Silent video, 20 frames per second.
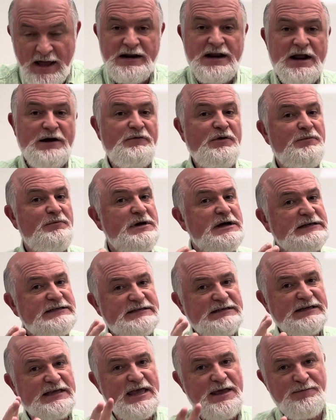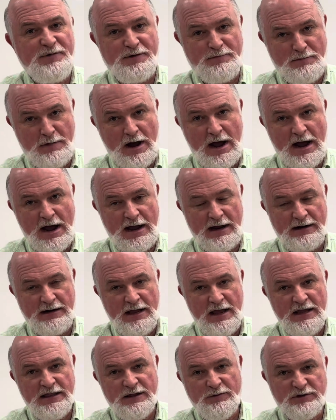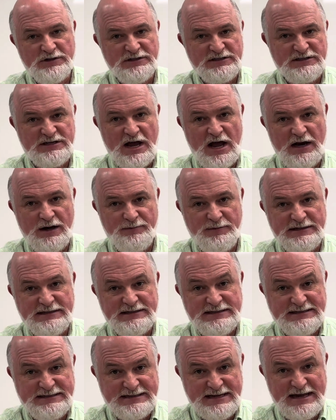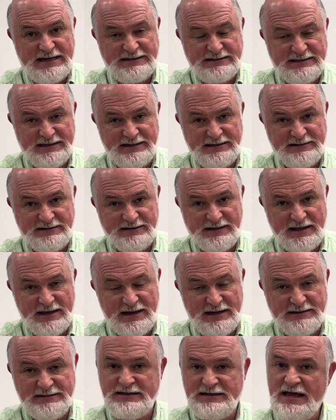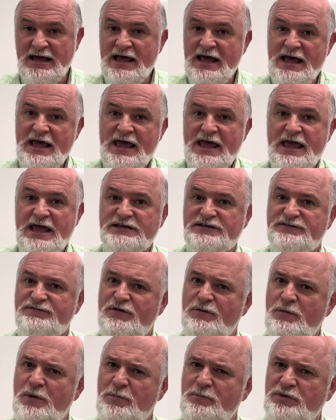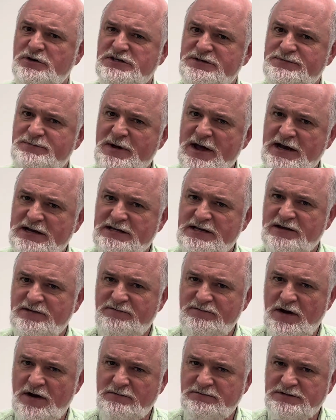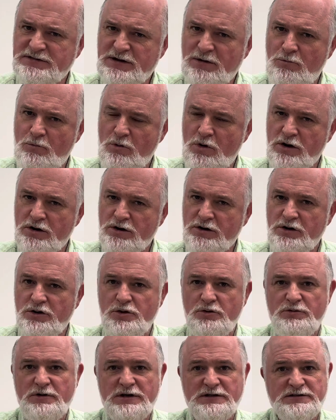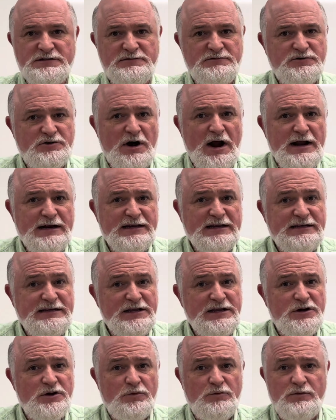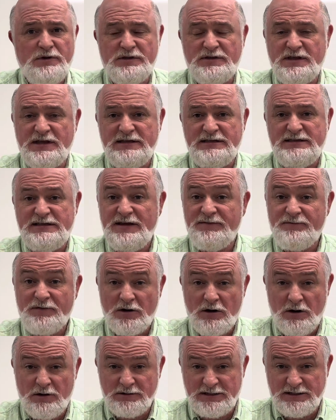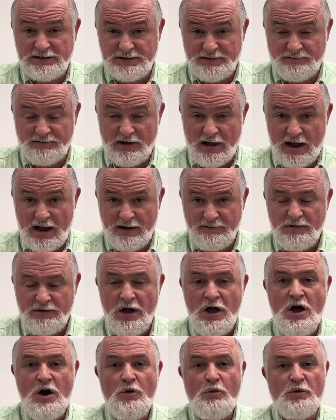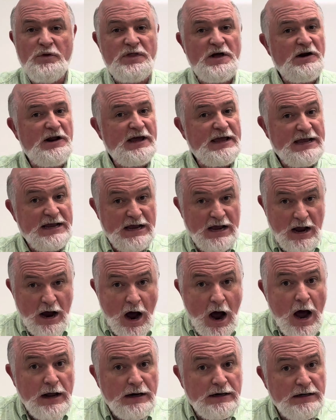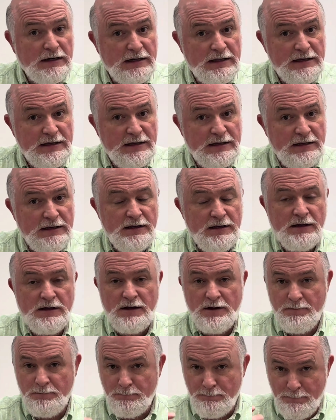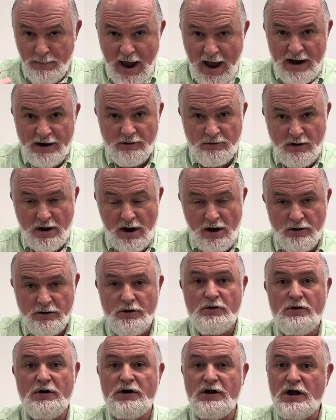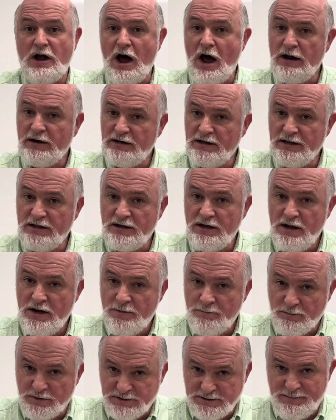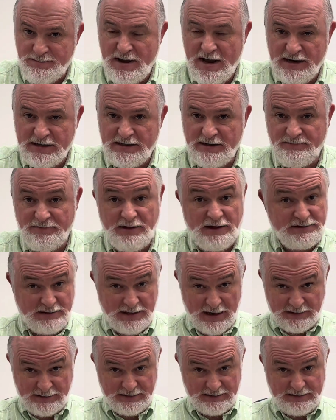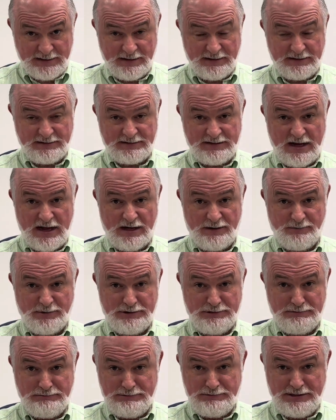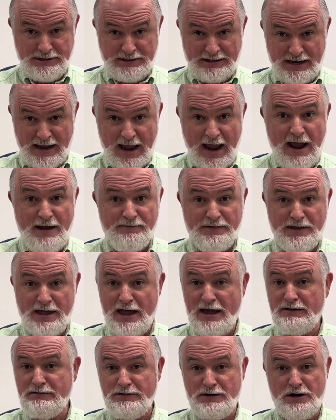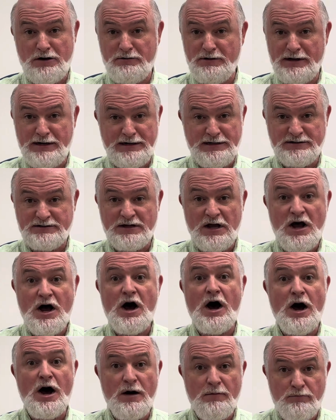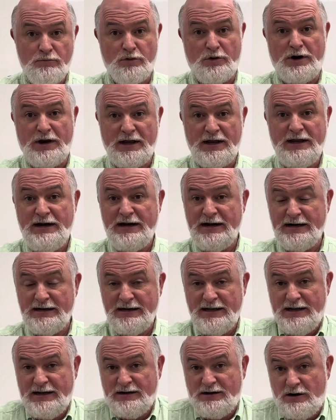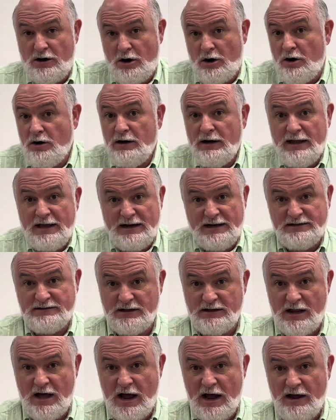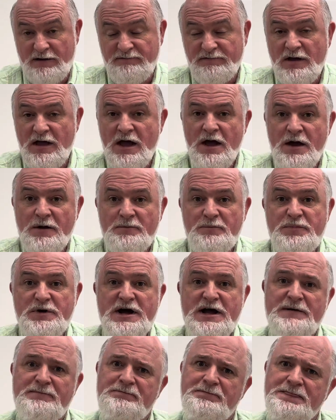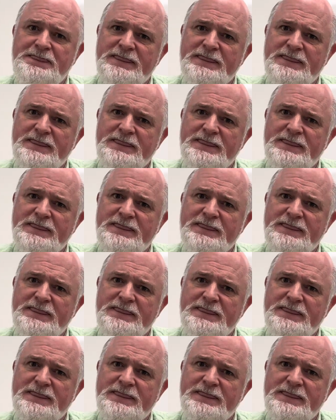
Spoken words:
Now, we must keep in mind that when Solomon says these things, it's from a perspective of someone who is trying to deal with the difficulties of life without a godly background or a godly perspective. That's not to say that Solomon didn't have that, you know, in his upbringing and early in his life, but